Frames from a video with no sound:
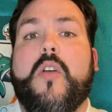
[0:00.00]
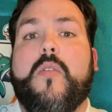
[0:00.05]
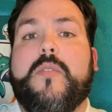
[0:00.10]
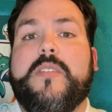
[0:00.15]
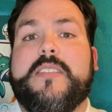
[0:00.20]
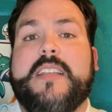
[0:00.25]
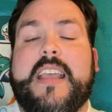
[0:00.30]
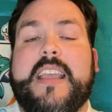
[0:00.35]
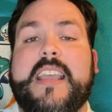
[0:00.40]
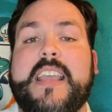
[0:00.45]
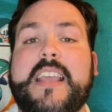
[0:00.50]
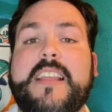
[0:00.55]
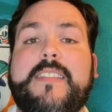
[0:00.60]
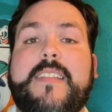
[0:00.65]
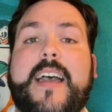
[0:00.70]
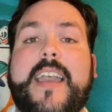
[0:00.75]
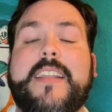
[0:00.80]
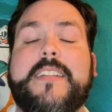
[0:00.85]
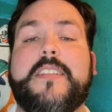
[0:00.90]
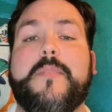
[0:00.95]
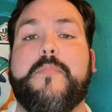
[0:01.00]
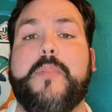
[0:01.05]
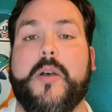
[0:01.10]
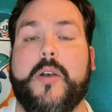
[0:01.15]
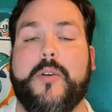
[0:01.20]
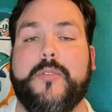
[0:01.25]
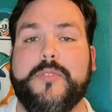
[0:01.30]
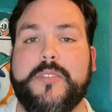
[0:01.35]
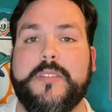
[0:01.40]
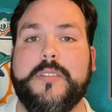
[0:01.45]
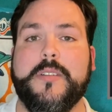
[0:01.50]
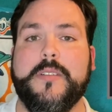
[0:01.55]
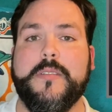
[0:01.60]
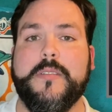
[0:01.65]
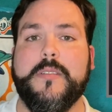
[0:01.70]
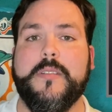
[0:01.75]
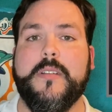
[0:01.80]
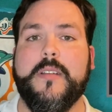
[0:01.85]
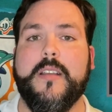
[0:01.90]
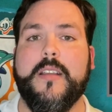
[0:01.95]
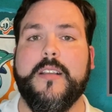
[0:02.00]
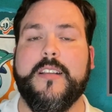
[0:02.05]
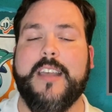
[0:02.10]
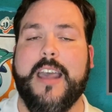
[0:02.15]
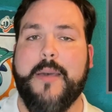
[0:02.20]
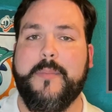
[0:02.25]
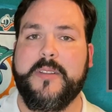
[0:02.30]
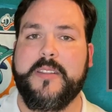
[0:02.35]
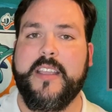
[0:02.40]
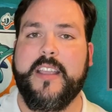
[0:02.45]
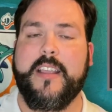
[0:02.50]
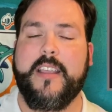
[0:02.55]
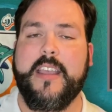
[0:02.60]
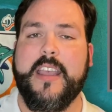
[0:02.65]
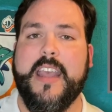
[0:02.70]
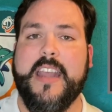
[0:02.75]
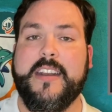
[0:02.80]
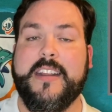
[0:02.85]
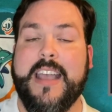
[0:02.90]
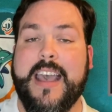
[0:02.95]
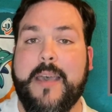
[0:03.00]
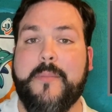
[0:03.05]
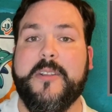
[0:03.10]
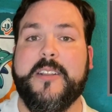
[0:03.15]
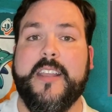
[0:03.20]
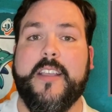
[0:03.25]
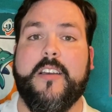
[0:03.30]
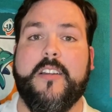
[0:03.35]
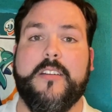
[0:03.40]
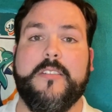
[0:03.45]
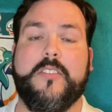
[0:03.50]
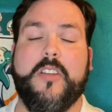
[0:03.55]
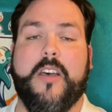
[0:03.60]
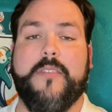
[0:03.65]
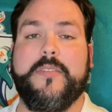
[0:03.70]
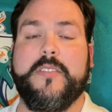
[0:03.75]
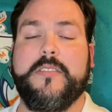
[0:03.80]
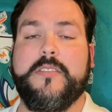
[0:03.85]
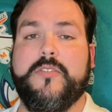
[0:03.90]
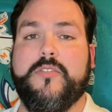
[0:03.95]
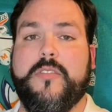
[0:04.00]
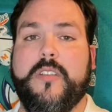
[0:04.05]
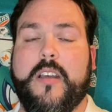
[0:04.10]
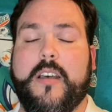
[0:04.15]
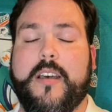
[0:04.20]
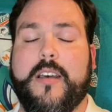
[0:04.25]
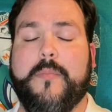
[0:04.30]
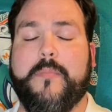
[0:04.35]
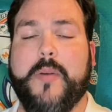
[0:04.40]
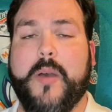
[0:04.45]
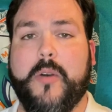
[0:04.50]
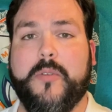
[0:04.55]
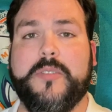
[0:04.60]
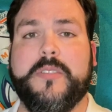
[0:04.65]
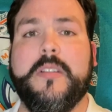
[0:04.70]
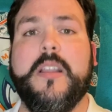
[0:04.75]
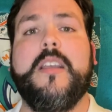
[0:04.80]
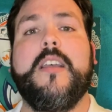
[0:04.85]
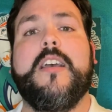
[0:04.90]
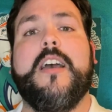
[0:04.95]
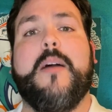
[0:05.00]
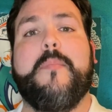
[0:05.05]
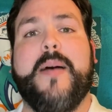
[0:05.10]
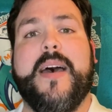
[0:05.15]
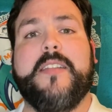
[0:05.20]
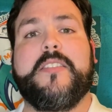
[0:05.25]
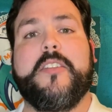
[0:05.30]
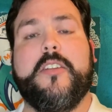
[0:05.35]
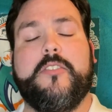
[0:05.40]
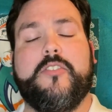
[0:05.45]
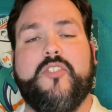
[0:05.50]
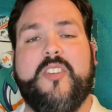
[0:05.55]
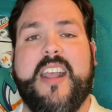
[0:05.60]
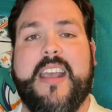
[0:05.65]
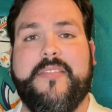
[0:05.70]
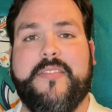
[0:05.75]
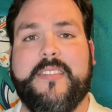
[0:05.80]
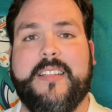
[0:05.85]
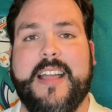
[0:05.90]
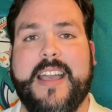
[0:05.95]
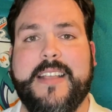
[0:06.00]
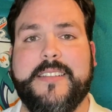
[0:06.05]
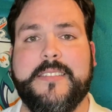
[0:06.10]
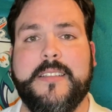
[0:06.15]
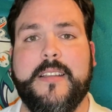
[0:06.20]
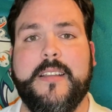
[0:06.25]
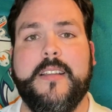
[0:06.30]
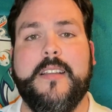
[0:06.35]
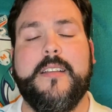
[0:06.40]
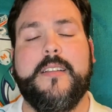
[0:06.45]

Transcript: was that he liked the post commenting and commenting on a Dolphins uh, post about their draft class